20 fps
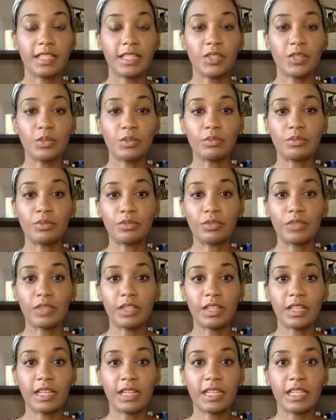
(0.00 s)
Did you
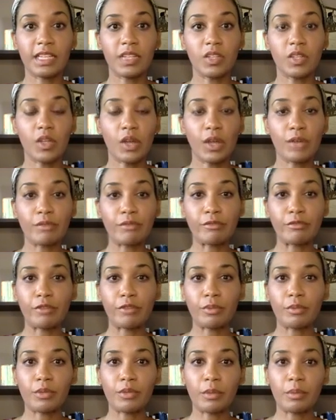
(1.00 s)
feel any love
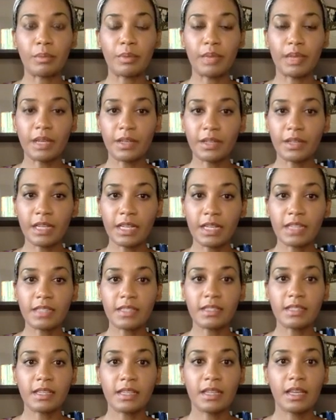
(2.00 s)
from your
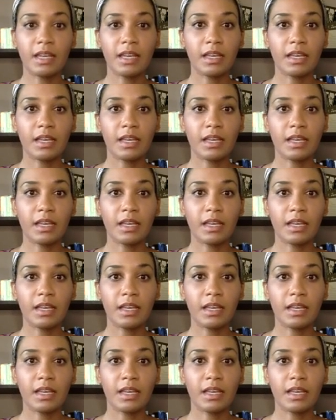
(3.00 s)
parents?